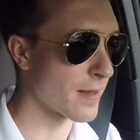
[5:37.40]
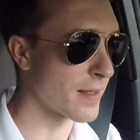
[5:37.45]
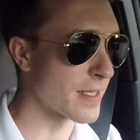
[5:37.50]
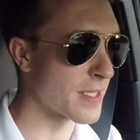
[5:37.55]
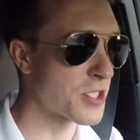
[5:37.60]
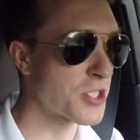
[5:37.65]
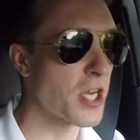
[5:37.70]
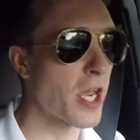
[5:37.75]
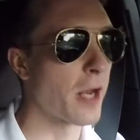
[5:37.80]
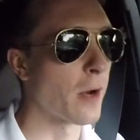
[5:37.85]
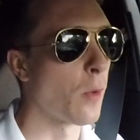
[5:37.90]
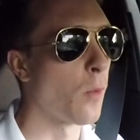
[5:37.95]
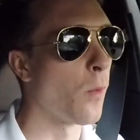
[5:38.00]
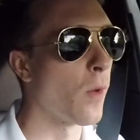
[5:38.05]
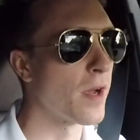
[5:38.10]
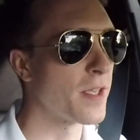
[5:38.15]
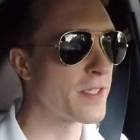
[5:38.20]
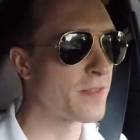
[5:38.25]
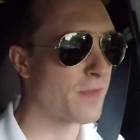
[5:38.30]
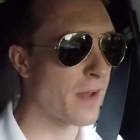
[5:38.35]
channel
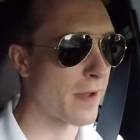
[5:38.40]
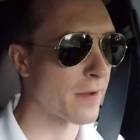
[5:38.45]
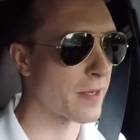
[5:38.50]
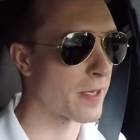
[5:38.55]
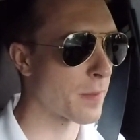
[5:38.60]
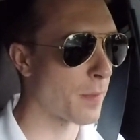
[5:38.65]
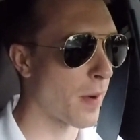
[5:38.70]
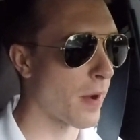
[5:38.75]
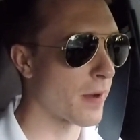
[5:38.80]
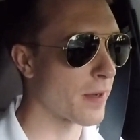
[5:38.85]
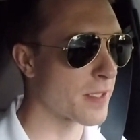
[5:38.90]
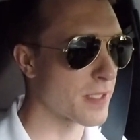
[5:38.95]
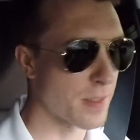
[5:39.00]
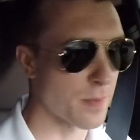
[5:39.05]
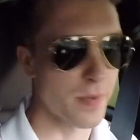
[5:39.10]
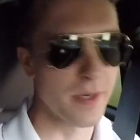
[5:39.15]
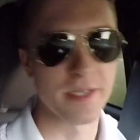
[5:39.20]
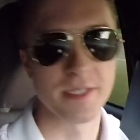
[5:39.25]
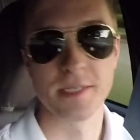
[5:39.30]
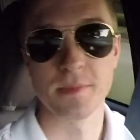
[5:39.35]
was founded upon, is the
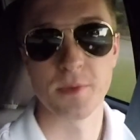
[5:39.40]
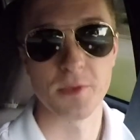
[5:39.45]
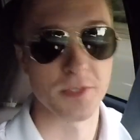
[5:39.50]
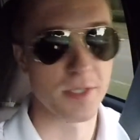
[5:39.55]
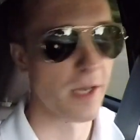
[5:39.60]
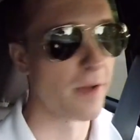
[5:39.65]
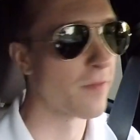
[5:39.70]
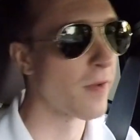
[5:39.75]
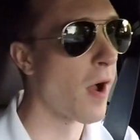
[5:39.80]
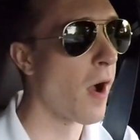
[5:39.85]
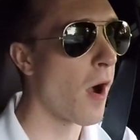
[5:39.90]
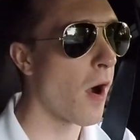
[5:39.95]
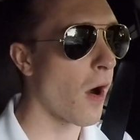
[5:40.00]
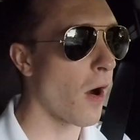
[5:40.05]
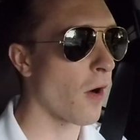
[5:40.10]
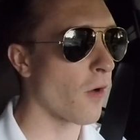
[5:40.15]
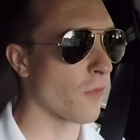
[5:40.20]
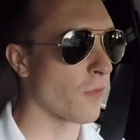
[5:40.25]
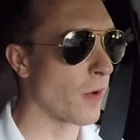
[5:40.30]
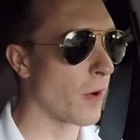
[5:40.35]
principles of
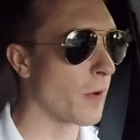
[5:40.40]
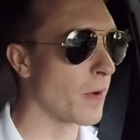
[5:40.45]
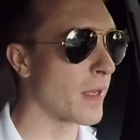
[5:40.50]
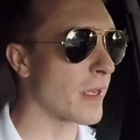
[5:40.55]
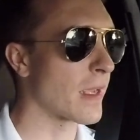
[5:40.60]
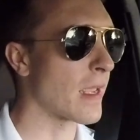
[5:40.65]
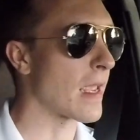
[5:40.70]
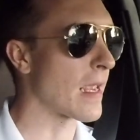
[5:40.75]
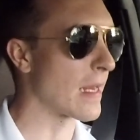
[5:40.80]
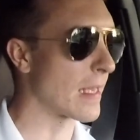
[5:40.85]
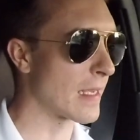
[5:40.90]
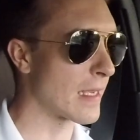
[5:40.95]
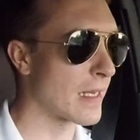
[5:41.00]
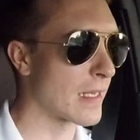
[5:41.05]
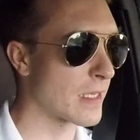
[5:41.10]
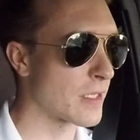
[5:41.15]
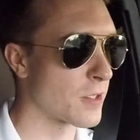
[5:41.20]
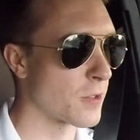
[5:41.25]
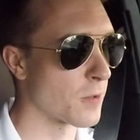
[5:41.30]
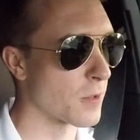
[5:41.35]
off-roading and
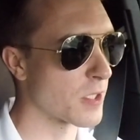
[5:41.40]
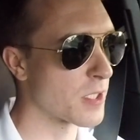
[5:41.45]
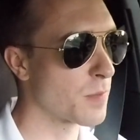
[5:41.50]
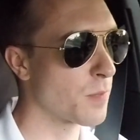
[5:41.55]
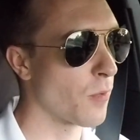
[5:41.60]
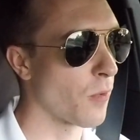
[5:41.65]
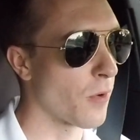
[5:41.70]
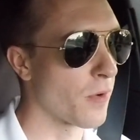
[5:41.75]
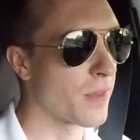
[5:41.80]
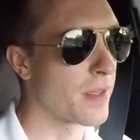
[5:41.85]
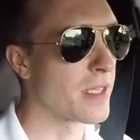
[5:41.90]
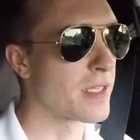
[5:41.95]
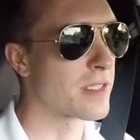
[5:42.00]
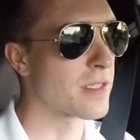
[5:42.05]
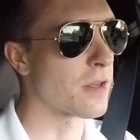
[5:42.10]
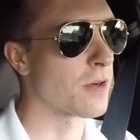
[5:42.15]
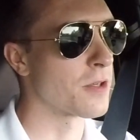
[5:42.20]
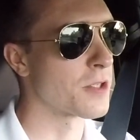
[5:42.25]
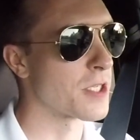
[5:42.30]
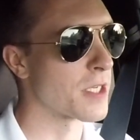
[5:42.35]
getting to explore these
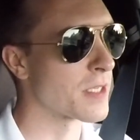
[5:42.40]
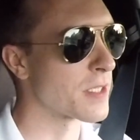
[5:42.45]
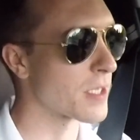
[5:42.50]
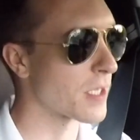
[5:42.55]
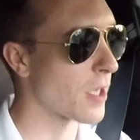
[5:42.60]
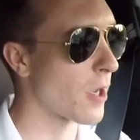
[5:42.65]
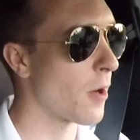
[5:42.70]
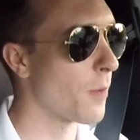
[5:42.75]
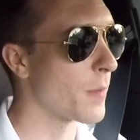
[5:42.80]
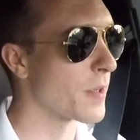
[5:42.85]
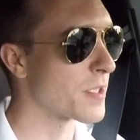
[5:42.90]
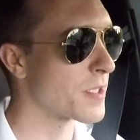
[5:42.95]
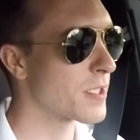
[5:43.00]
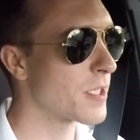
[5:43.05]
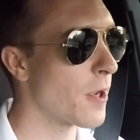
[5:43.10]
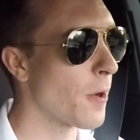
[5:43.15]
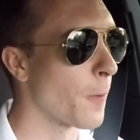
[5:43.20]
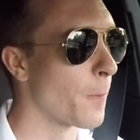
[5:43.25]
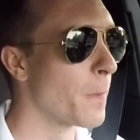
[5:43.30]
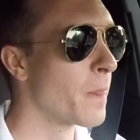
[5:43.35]
third-gen Tacomas.
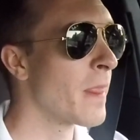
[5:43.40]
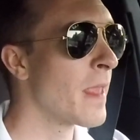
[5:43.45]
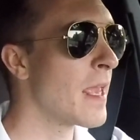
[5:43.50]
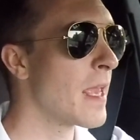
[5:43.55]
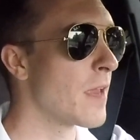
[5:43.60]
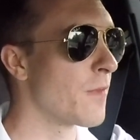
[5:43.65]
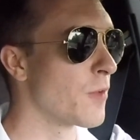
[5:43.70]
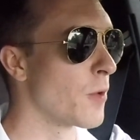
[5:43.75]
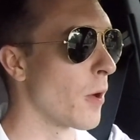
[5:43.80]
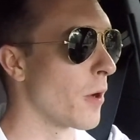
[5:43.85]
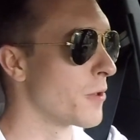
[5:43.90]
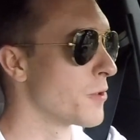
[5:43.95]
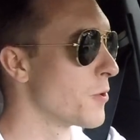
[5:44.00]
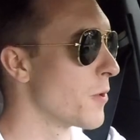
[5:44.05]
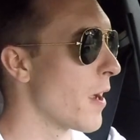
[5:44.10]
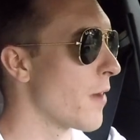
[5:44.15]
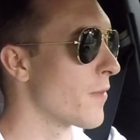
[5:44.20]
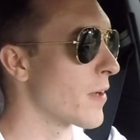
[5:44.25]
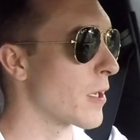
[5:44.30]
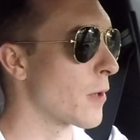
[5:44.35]
So if you all do
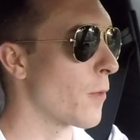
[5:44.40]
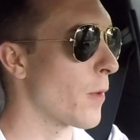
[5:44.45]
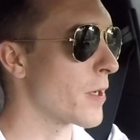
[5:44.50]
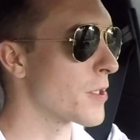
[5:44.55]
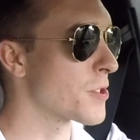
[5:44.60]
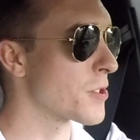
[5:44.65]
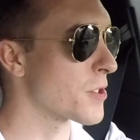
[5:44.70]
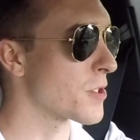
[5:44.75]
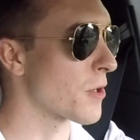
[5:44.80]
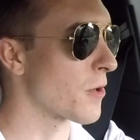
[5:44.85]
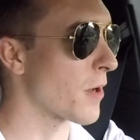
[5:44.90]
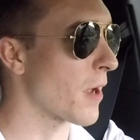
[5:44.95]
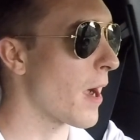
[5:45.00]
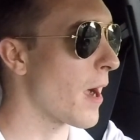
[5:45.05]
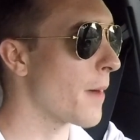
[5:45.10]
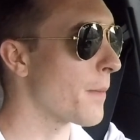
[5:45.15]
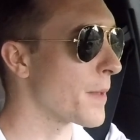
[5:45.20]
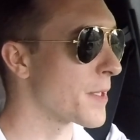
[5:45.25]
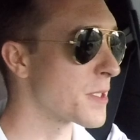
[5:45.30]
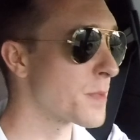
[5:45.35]
have any questions or
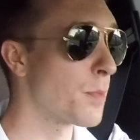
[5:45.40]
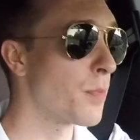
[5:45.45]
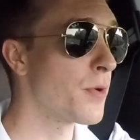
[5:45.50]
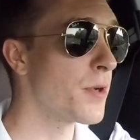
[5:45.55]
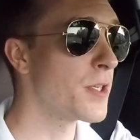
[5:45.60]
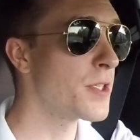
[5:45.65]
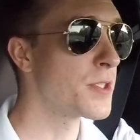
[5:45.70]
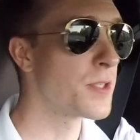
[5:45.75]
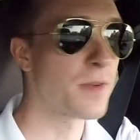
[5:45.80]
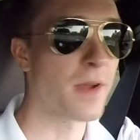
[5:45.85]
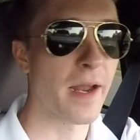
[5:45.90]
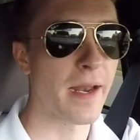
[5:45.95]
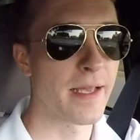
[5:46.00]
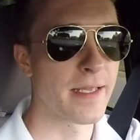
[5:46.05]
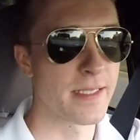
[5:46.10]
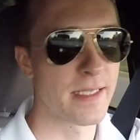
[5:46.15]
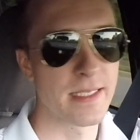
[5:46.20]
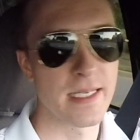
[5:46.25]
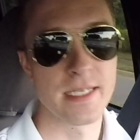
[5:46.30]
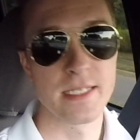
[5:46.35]
comments, please do not
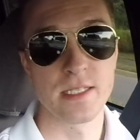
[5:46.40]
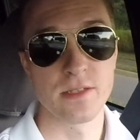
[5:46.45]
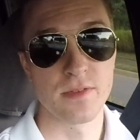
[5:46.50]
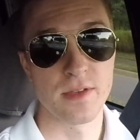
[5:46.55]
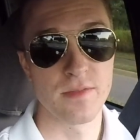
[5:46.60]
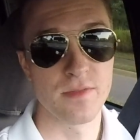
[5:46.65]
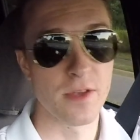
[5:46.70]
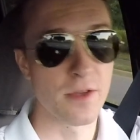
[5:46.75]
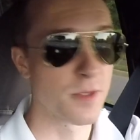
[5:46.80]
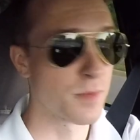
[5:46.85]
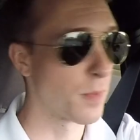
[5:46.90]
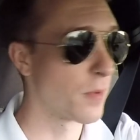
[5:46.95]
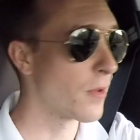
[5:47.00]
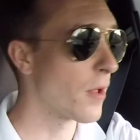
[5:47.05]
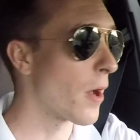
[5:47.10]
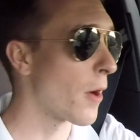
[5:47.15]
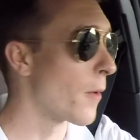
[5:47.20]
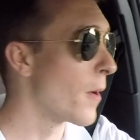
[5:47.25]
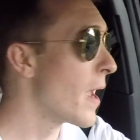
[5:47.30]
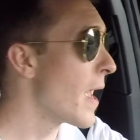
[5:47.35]
hesitate to leave those
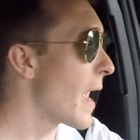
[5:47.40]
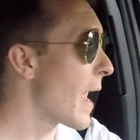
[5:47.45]
below.